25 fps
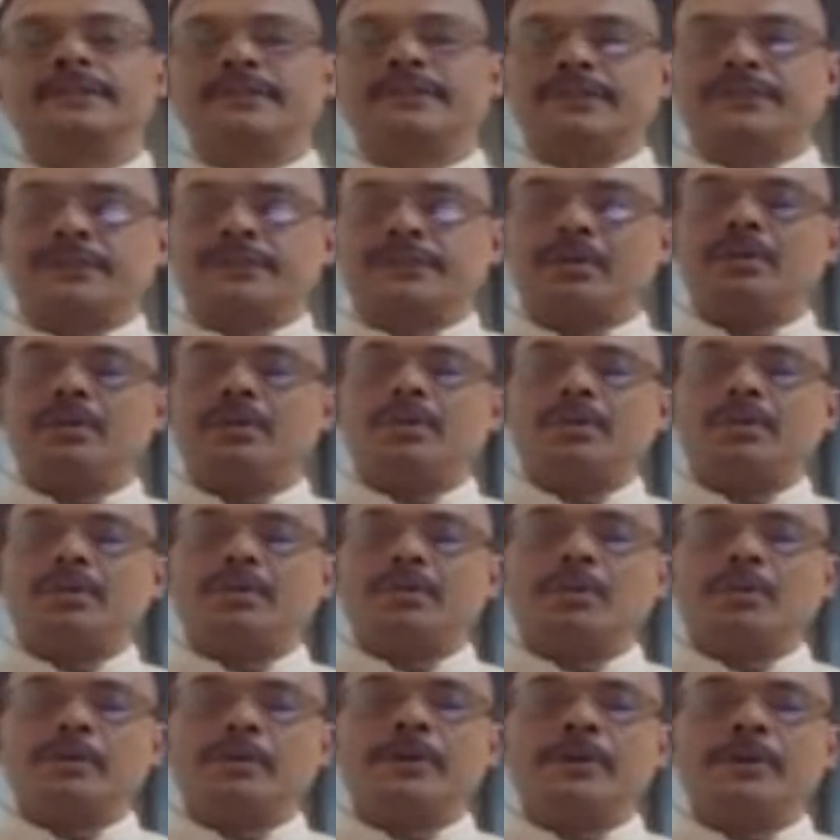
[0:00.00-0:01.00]
So
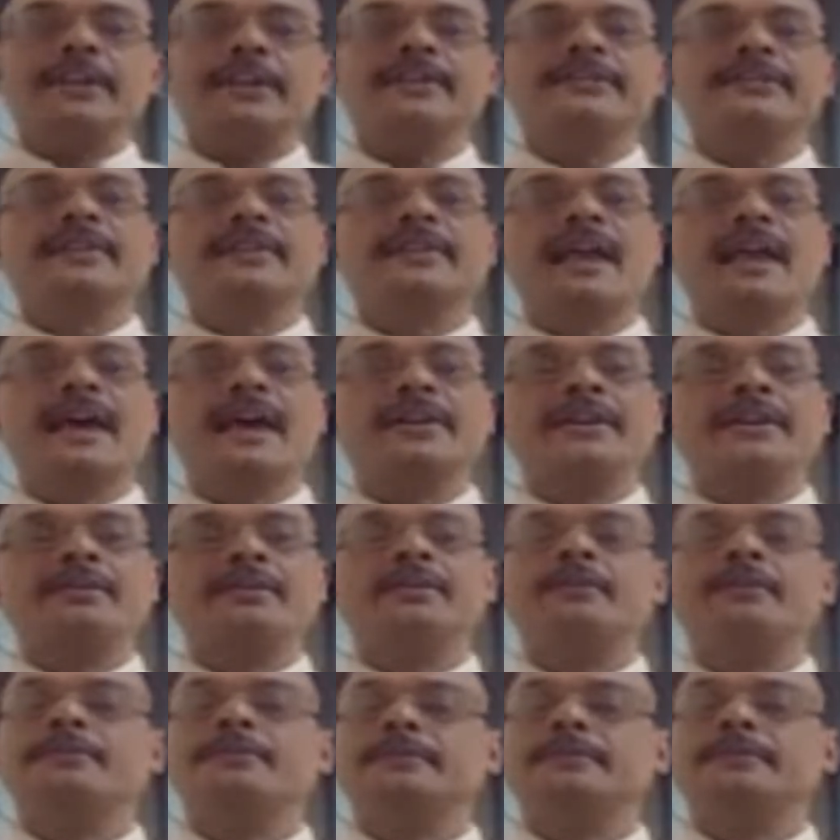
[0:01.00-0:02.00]
overall
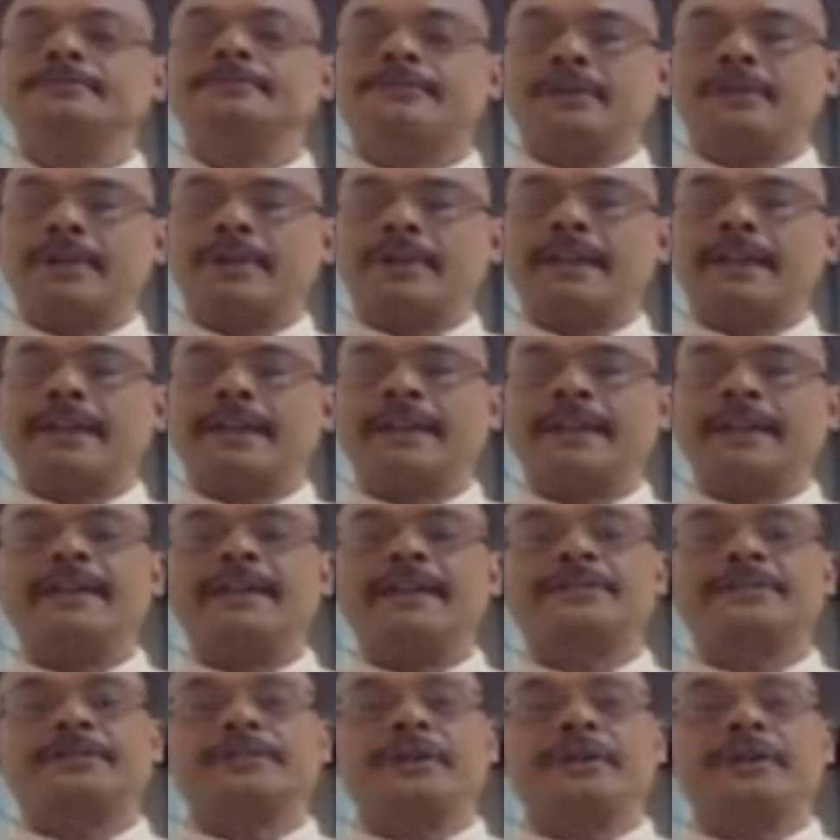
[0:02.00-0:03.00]
scenario for India
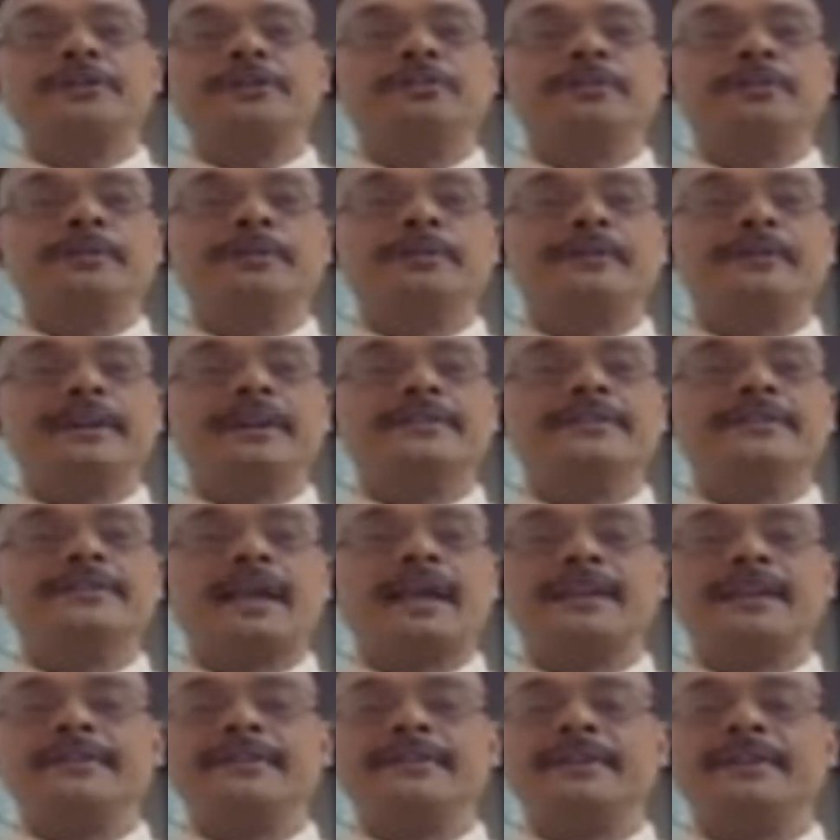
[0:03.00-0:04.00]
is going to be very
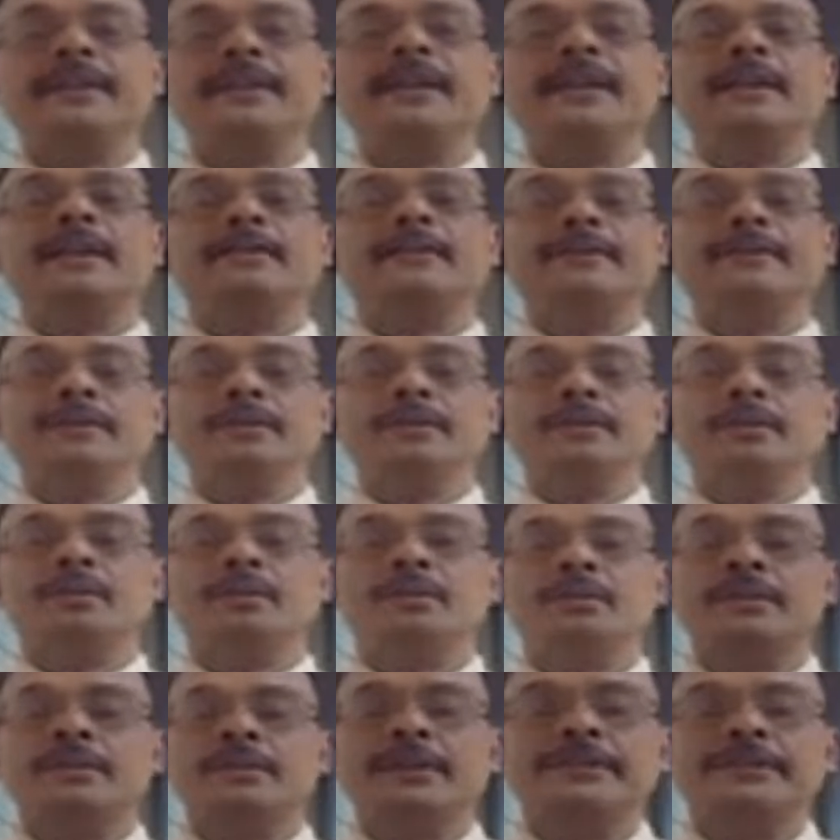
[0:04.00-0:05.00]
challenging, even
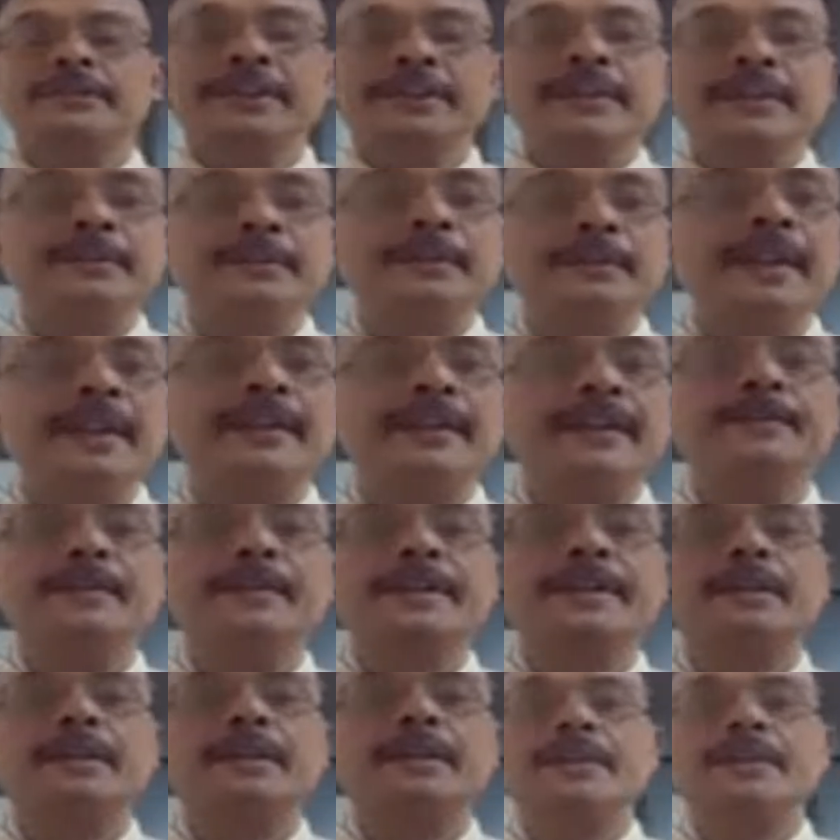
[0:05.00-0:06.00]
though the GDP has
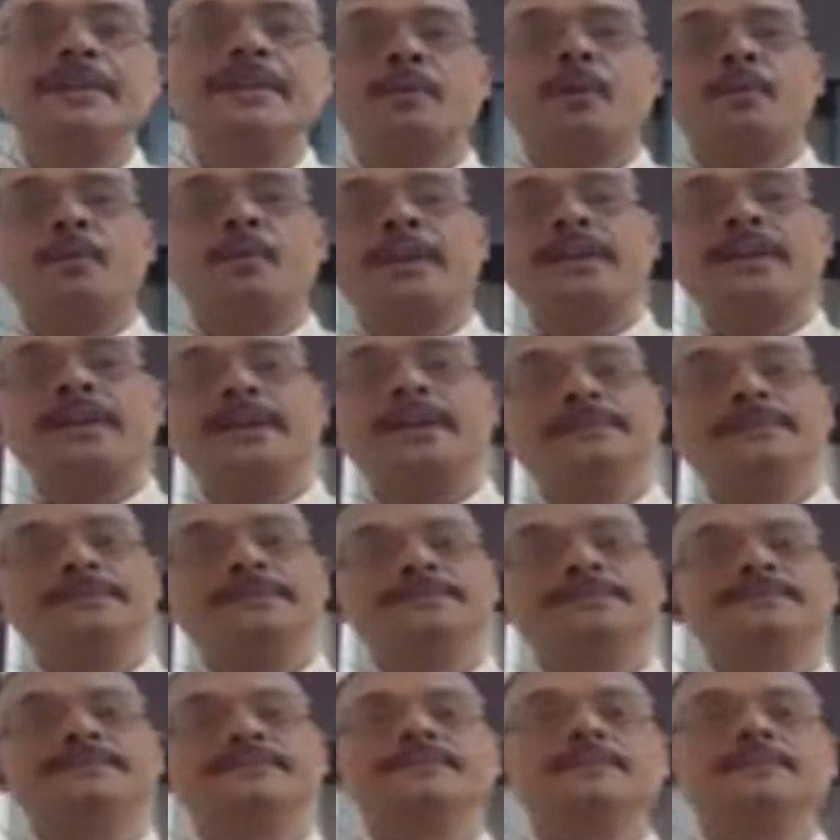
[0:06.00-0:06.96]
picked up the momentum.